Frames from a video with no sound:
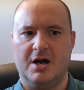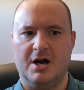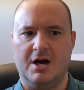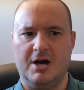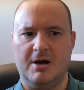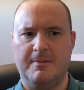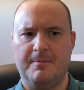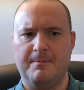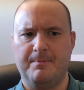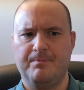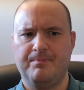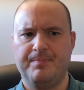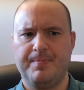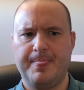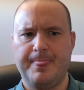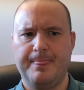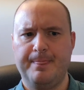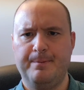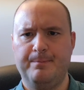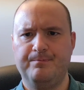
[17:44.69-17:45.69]

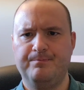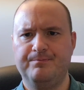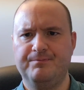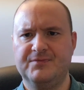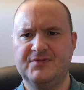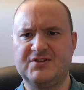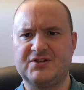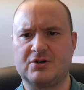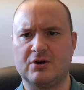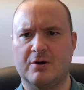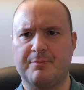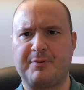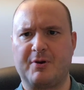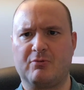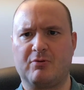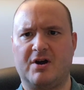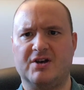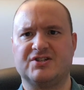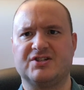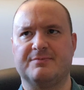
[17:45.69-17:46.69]
Um,
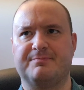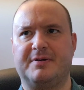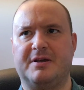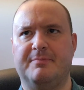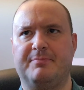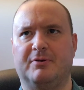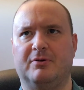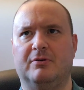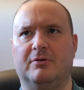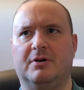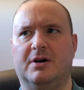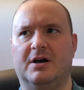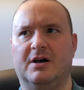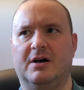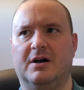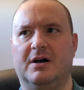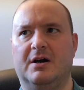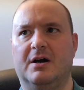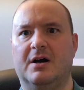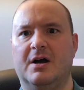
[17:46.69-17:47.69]
Scorpio rising people
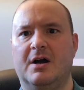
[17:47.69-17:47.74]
